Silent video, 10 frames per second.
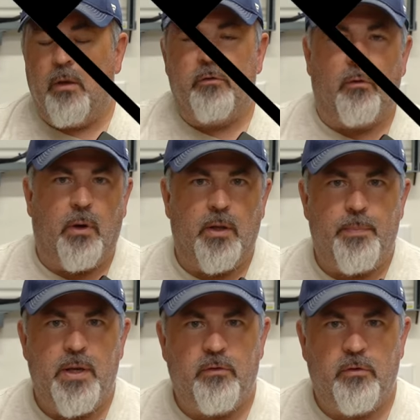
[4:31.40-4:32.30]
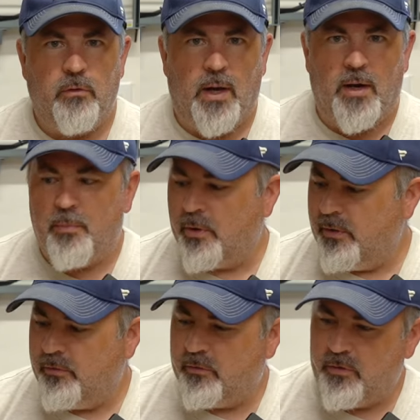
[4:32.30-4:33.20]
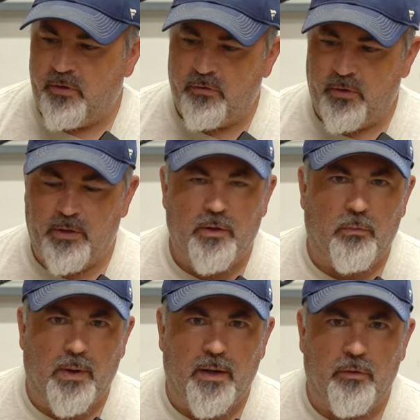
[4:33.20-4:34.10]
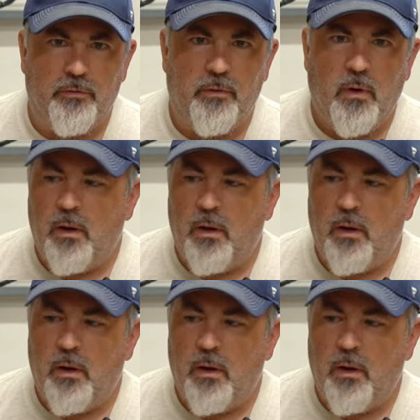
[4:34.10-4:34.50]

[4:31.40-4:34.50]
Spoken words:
So on the P2, ACMER uses these linear rails.